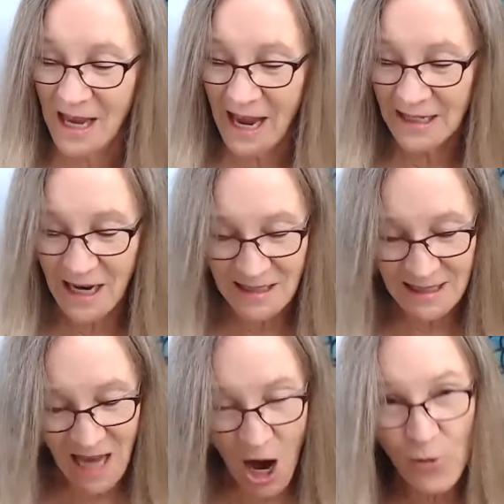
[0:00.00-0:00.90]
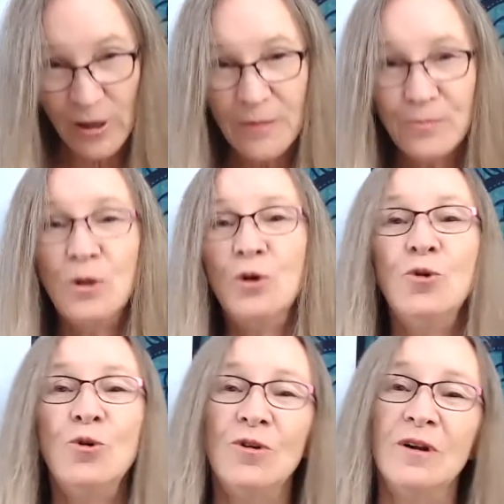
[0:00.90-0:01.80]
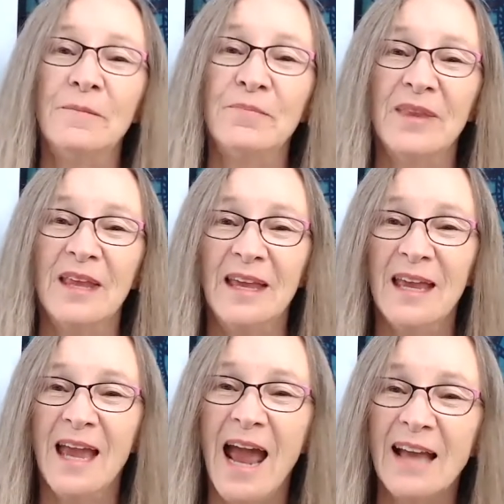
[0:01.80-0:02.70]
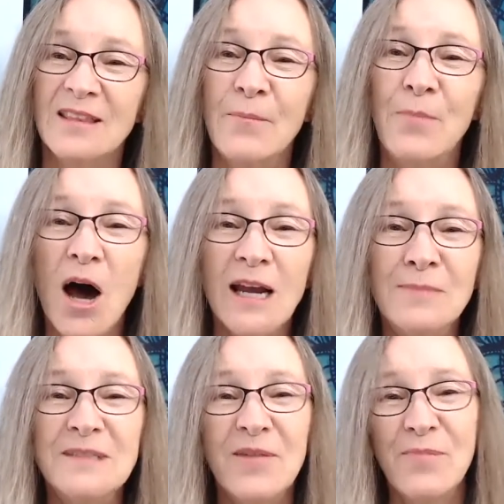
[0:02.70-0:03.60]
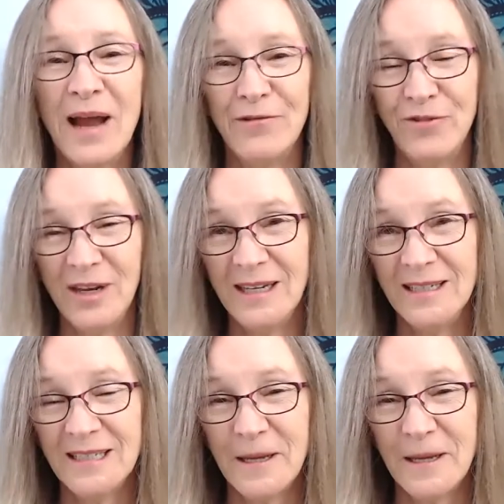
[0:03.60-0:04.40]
And I saw it pool at the bottoms of my feet.